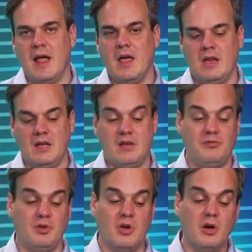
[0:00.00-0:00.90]
And if
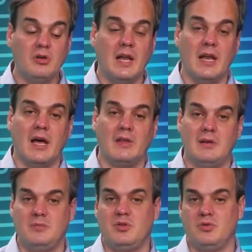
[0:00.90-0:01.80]
you don't allow
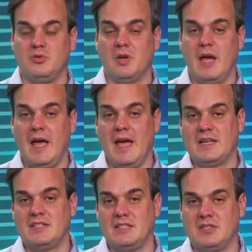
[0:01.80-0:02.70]
them to
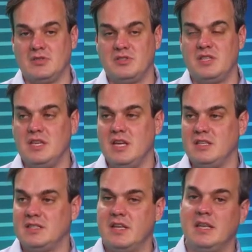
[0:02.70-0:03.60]
access those
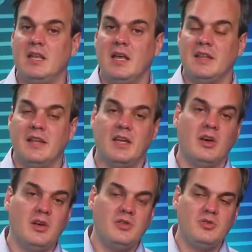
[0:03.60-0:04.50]
CDNs, then they're
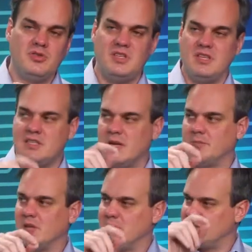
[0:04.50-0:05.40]
going to see
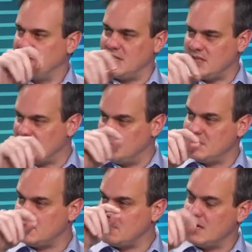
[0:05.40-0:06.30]
sometimes that there's a
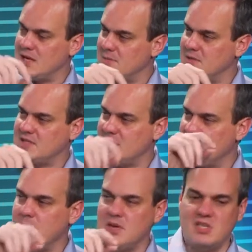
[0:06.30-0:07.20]
missing
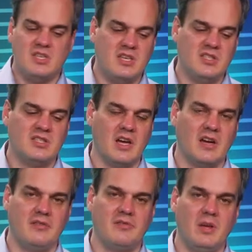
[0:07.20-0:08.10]
image inside
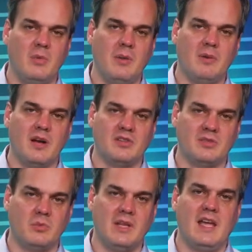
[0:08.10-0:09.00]
of their web
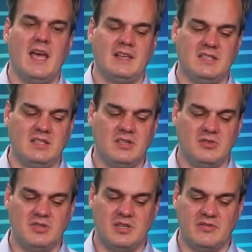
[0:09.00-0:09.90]
browser when they access
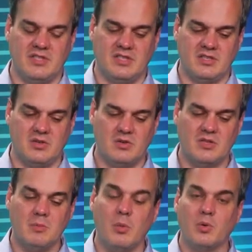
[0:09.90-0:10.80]
those services. So it's
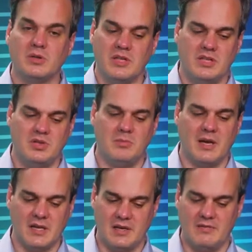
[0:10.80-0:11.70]
important that you
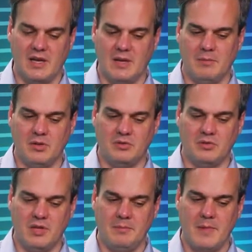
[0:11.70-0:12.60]
make it available to
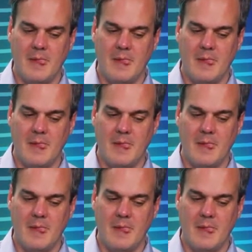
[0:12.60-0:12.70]
them.